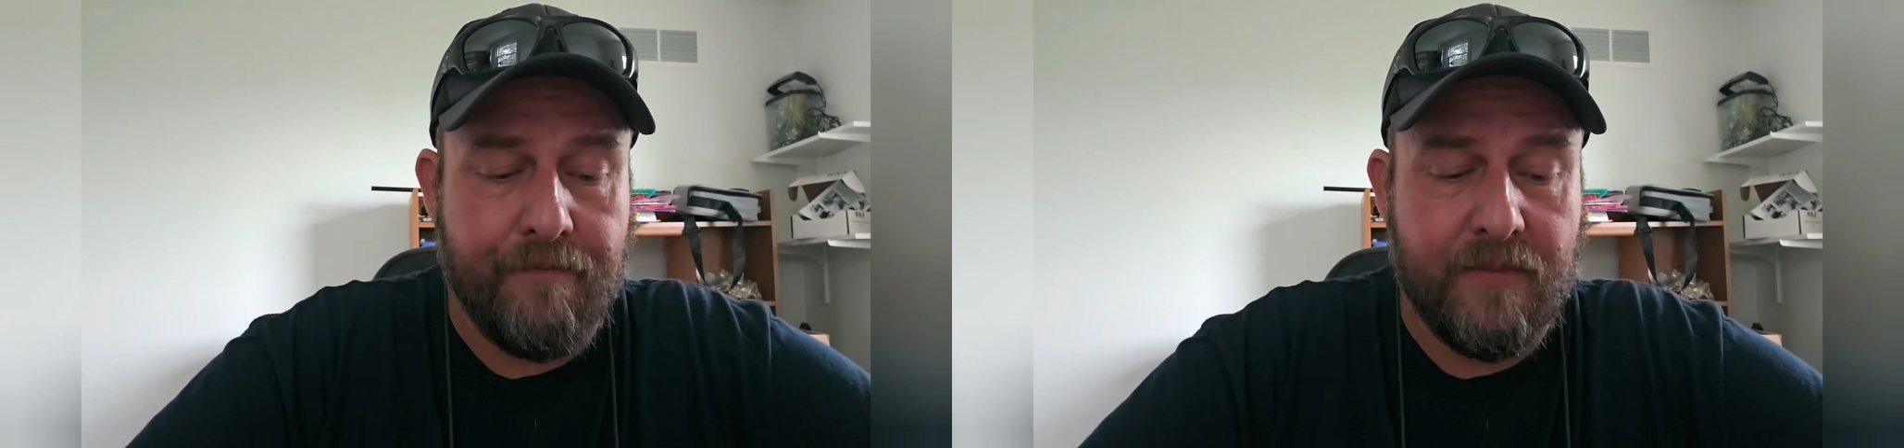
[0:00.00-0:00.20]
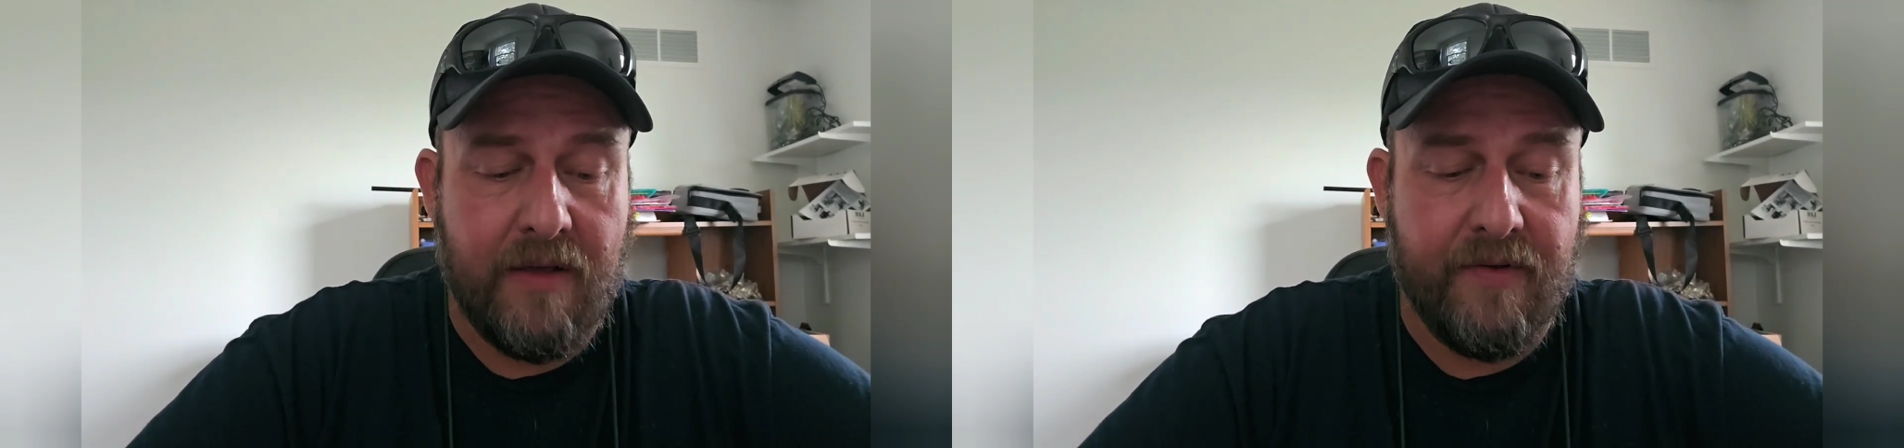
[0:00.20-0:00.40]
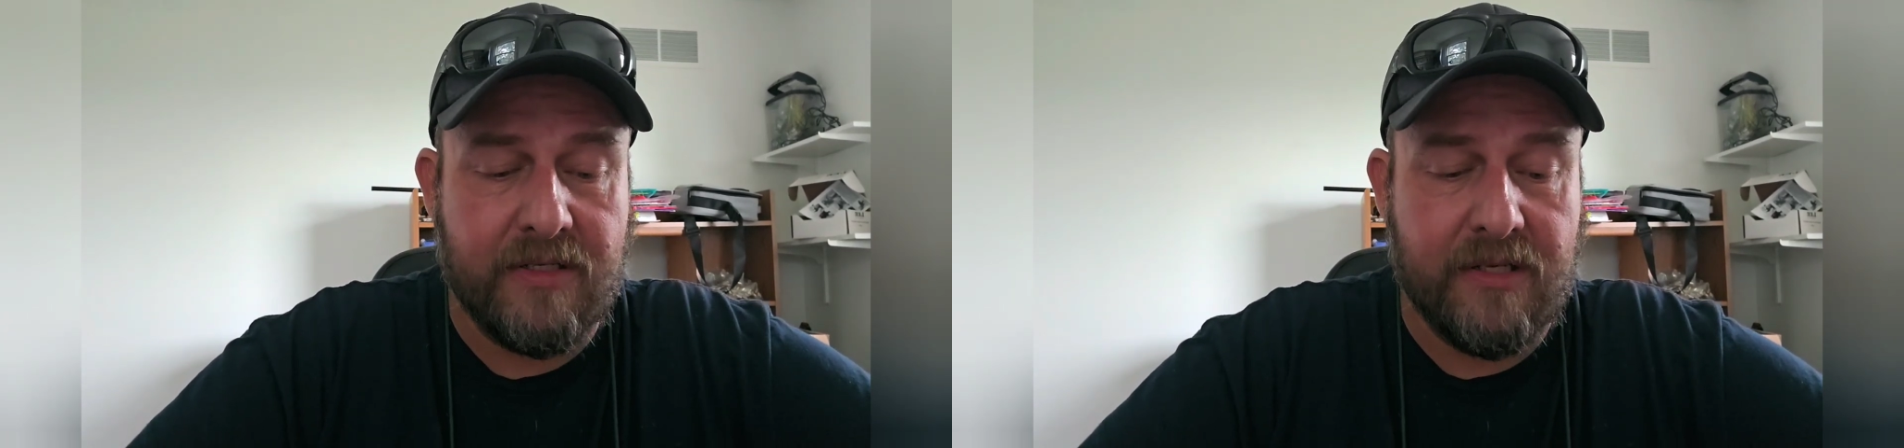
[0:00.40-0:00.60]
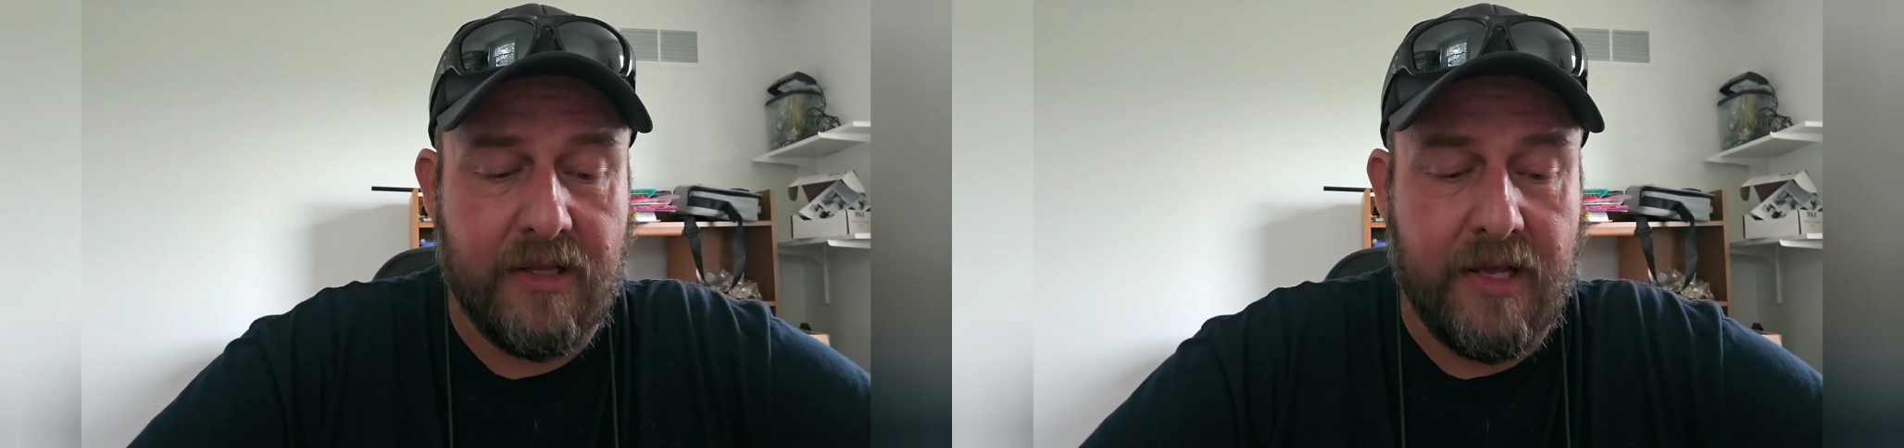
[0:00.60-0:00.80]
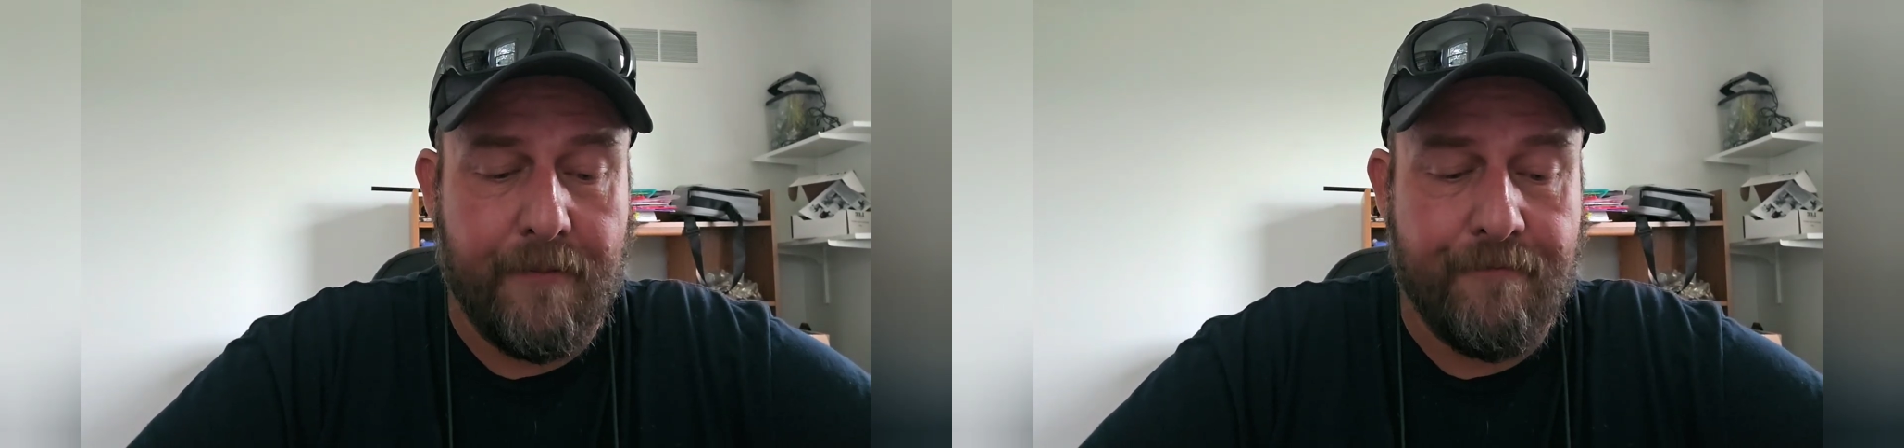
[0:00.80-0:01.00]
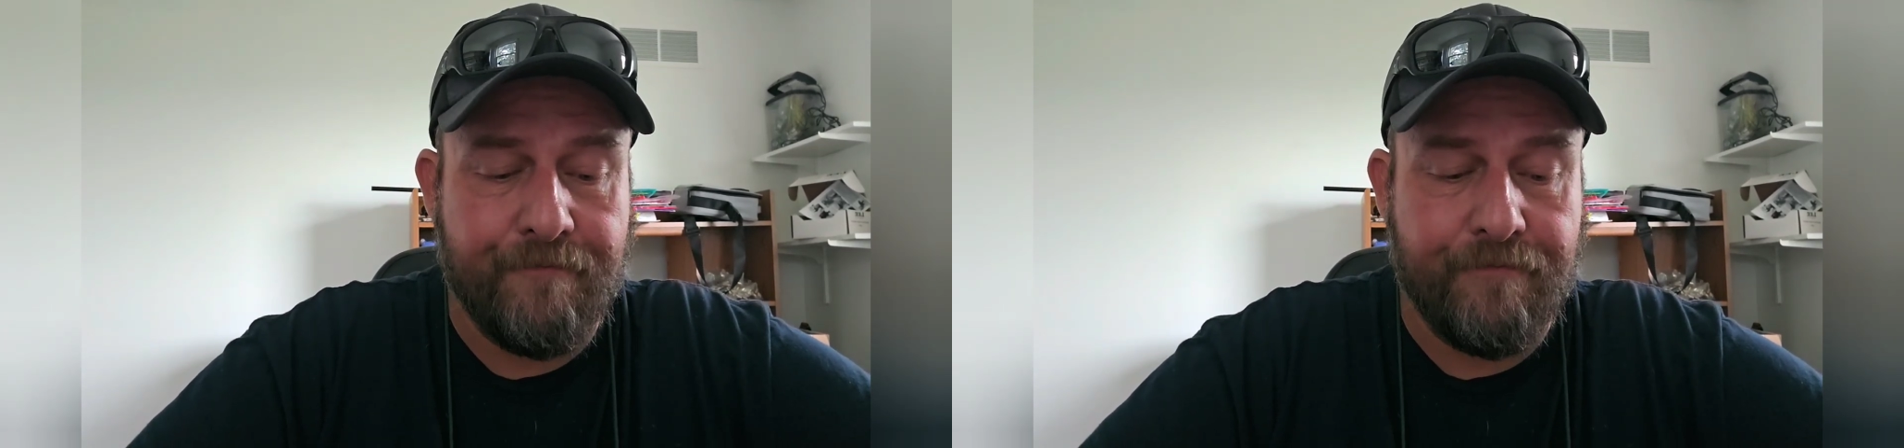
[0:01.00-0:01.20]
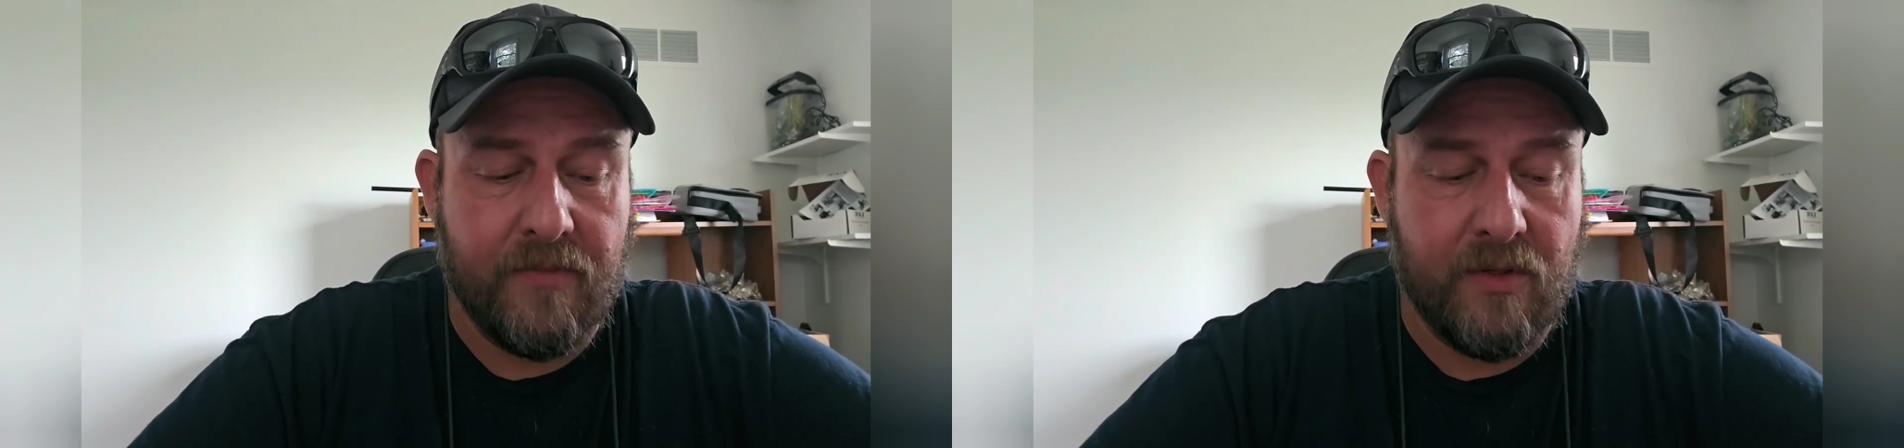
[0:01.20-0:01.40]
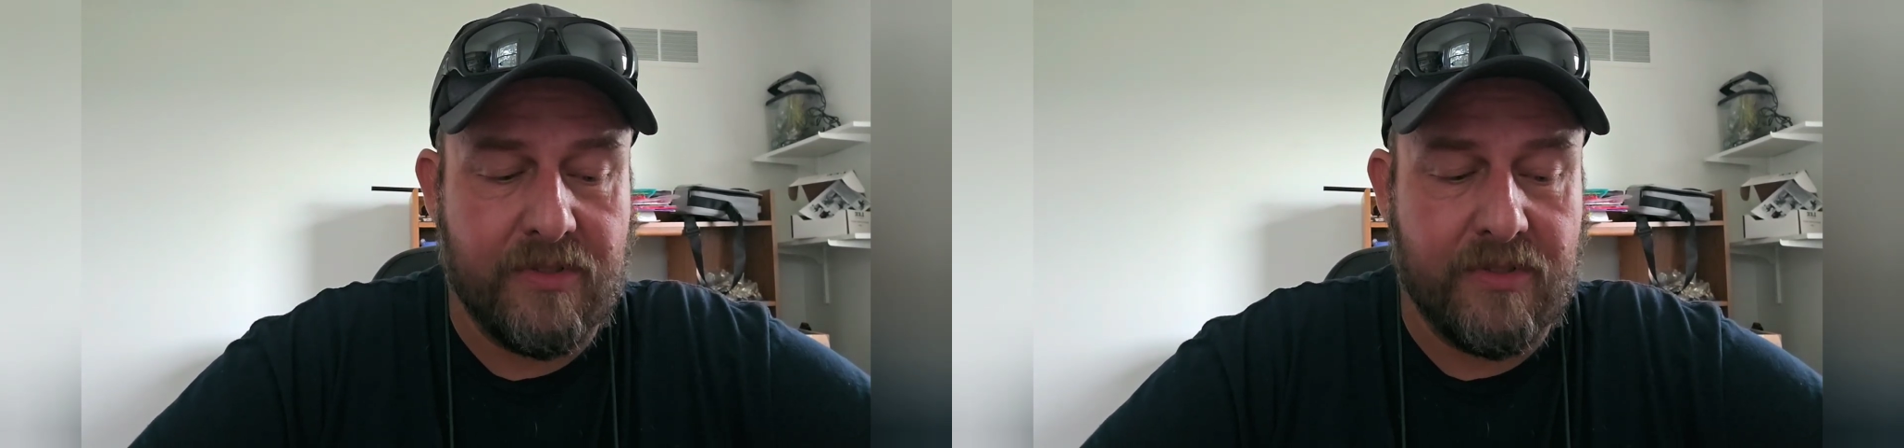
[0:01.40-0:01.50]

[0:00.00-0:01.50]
Having said that, it